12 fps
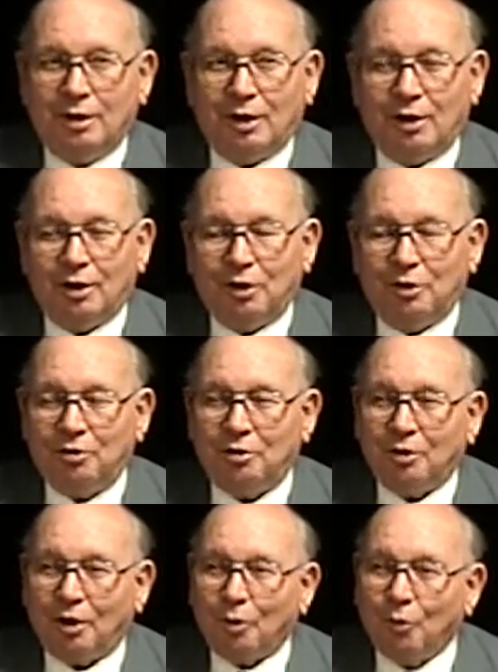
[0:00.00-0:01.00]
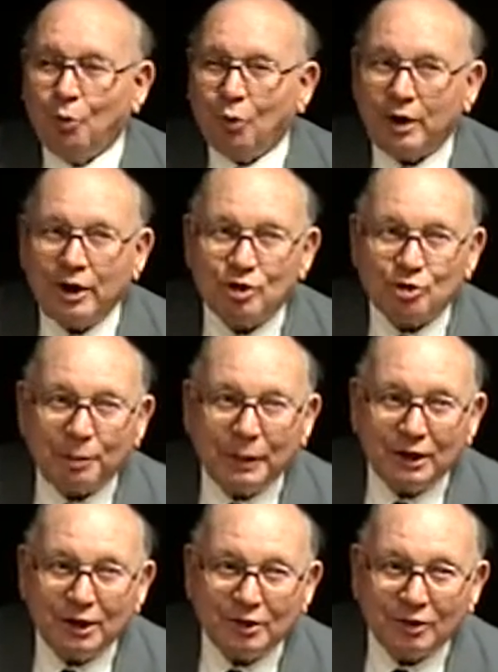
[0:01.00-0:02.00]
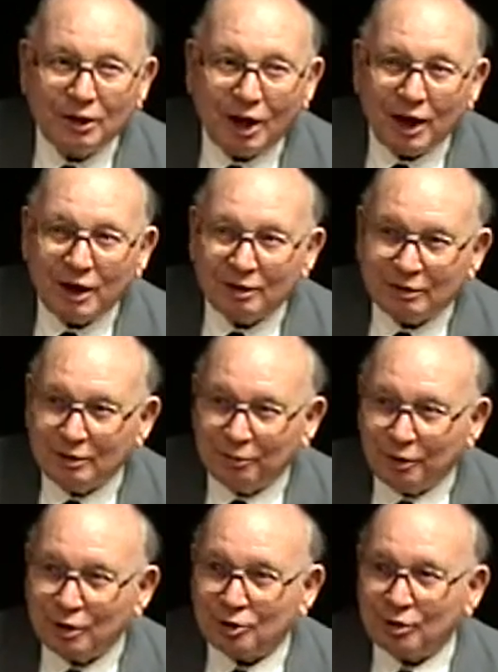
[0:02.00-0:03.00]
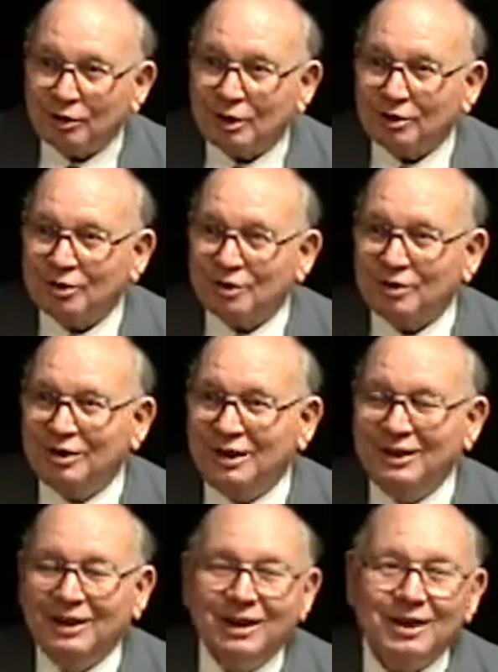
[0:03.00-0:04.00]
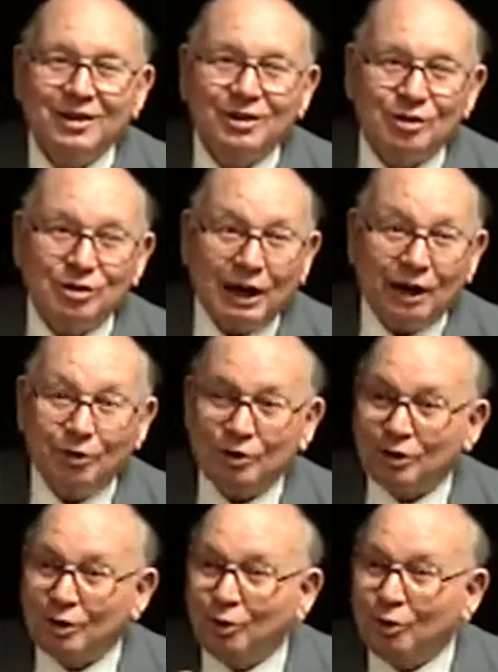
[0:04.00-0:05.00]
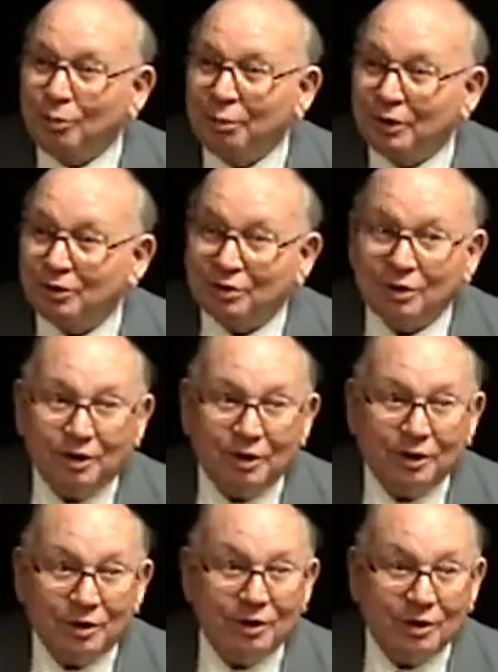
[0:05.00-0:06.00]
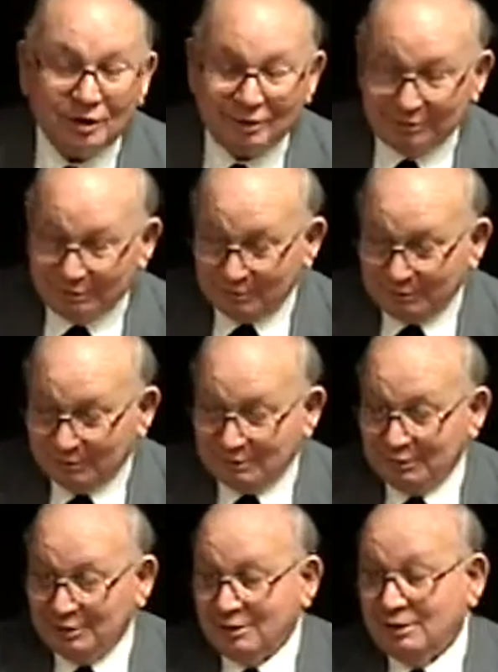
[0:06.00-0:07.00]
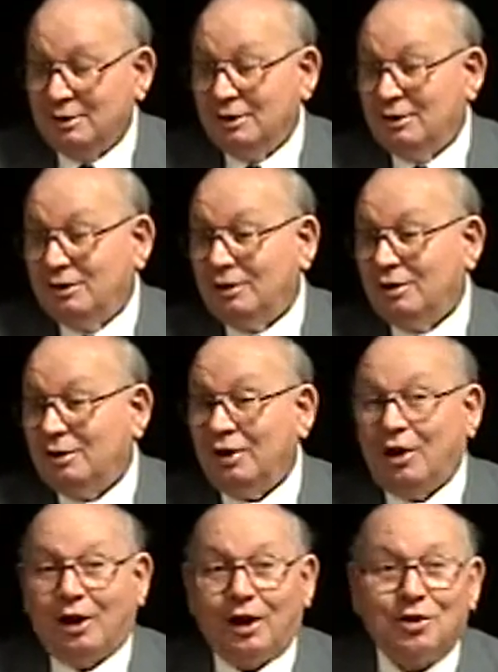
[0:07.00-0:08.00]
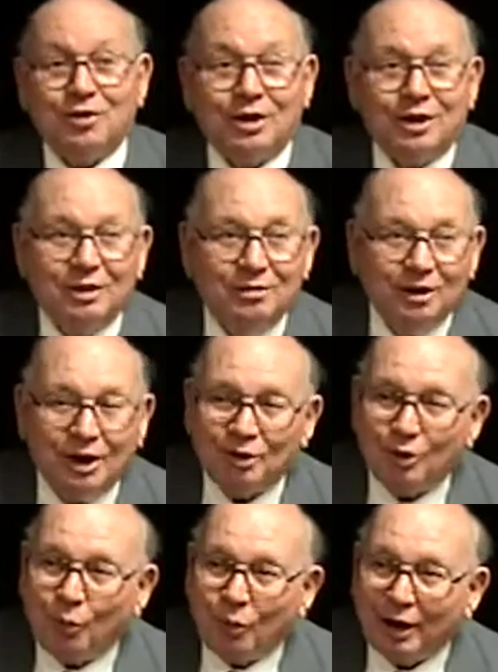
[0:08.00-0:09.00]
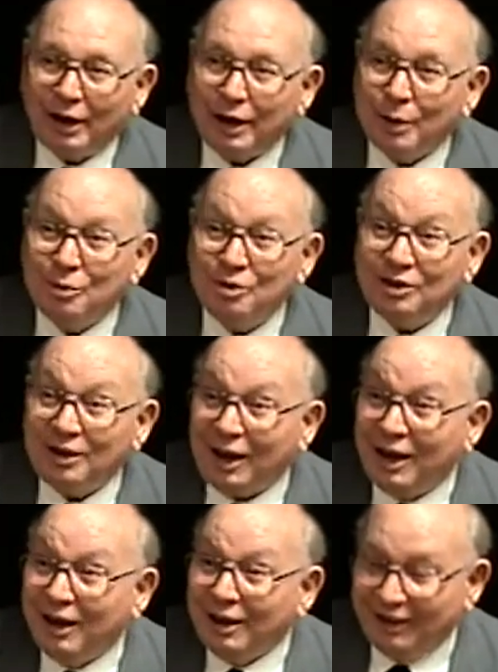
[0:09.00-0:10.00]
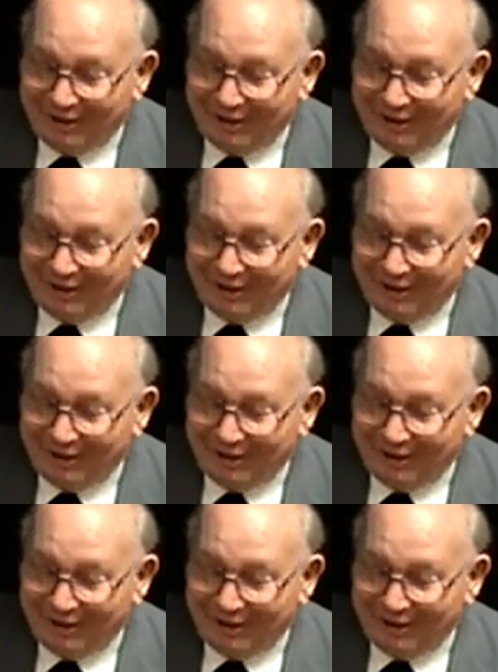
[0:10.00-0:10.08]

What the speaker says: And they said, "Where are you spending the night?" And this is as loud so the whole bus can hear, you know. And I said, "At the YMCA."